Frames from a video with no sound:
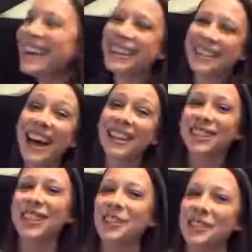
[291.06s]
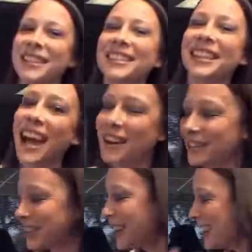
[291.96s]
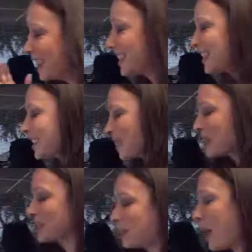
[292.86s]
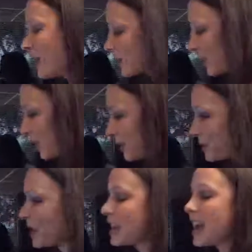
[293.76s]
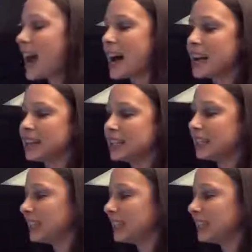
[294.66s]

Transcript: that's the only sound that's going to bother you. Uh,